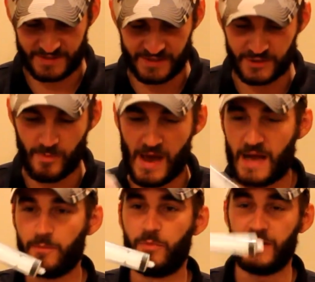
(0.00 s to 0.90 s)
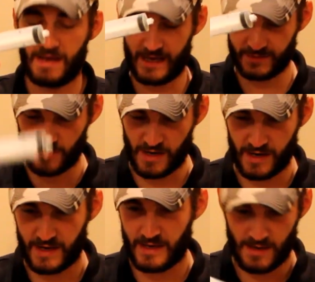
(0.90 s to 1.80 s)
cinch bag, but it has
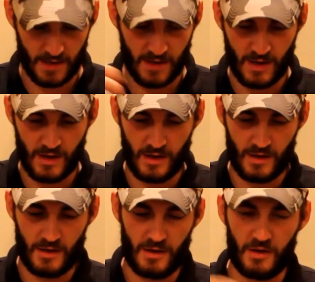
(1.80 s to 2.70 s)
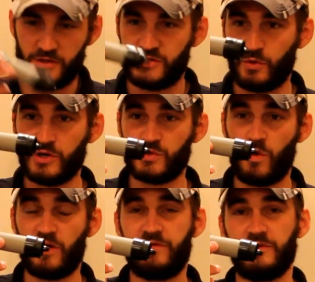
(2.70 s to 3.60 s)
my Sawyer's
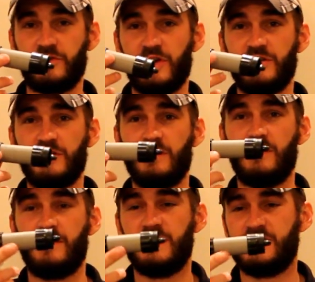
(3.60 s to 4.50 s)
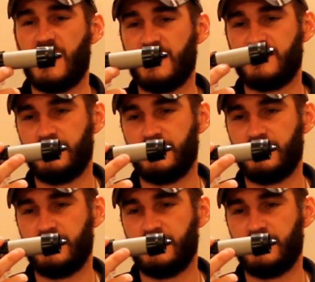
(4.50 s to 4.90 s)
water filtration. This has